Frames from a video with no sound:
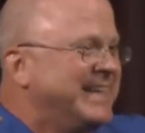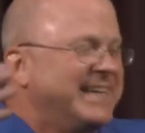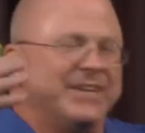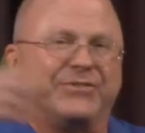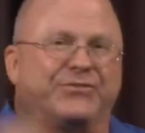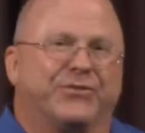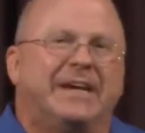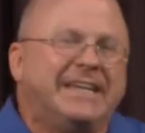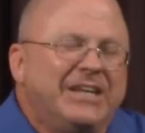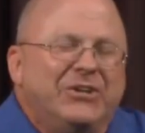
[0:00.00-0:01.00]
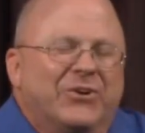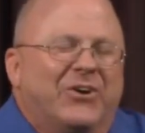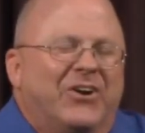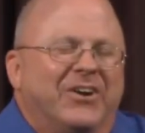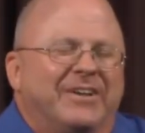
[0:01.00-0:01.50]
it's training your
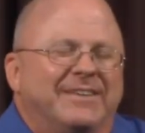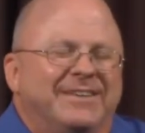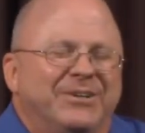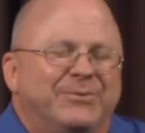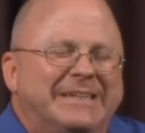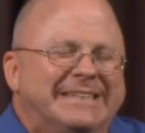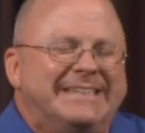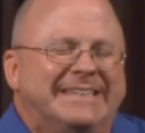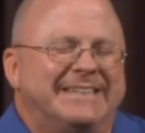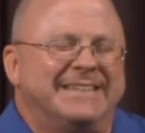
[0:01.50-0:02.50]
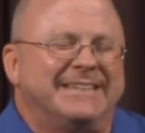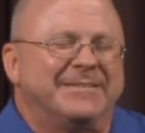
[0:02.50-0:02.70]
heart. You know what?